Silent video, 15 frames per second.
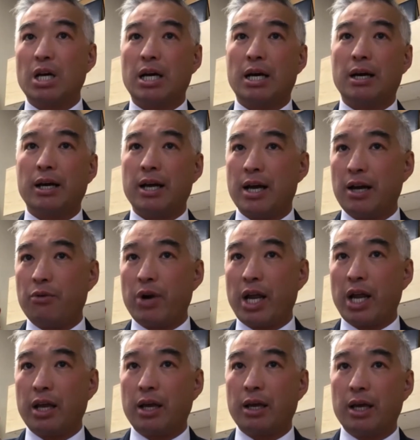a
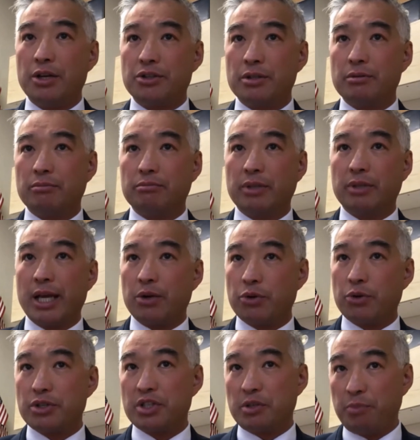high-ranking Asian
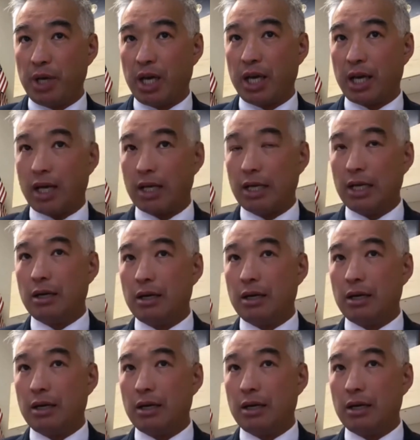language speaking